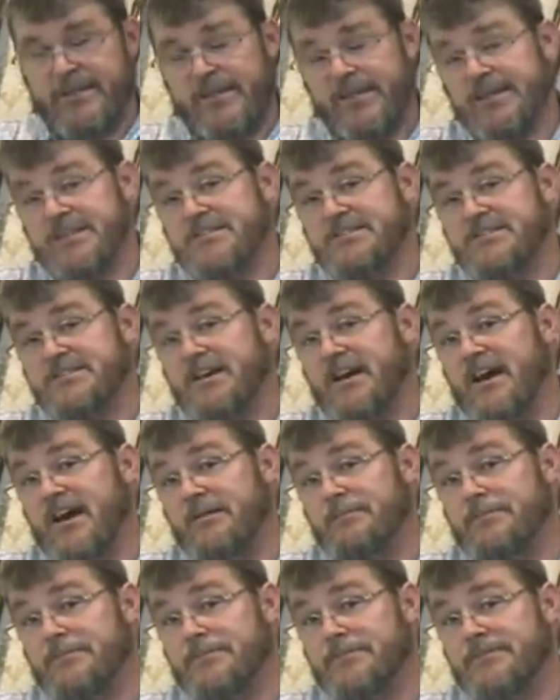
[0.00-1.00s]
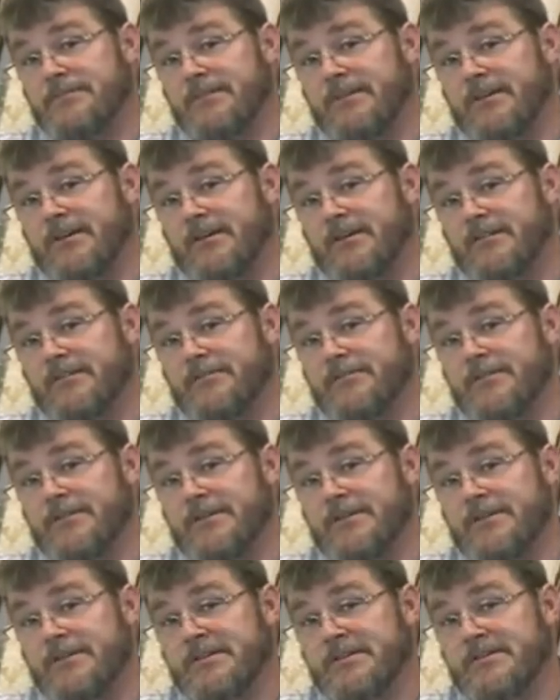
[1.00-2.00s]
in top of
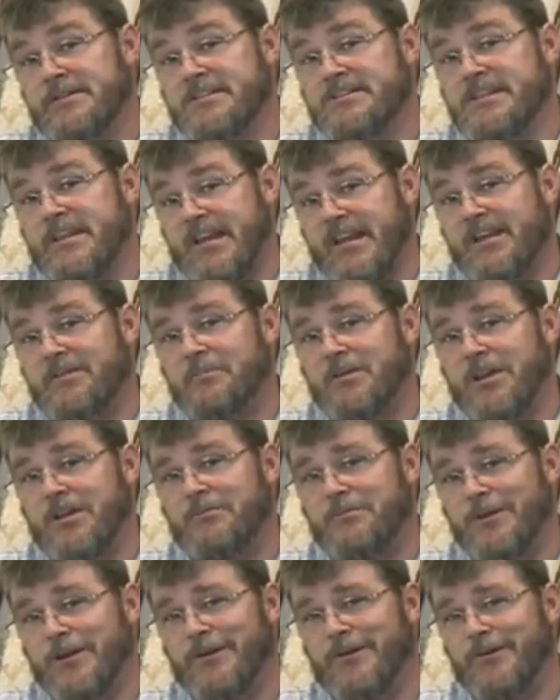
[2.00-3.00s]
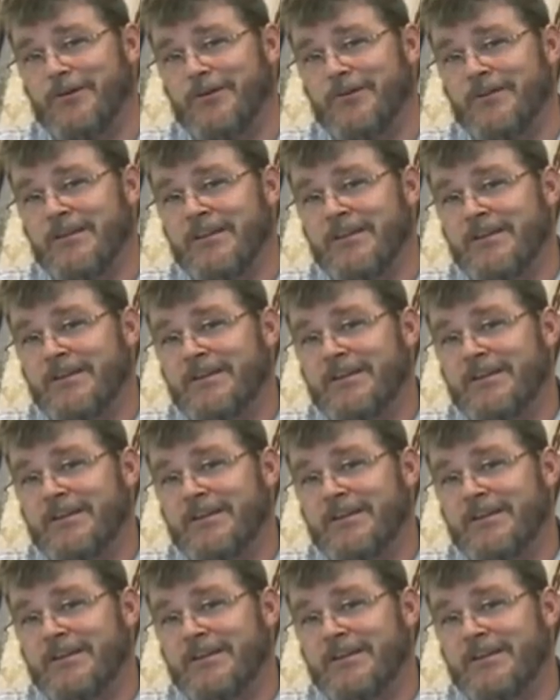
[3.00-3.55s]
this handmade barrel.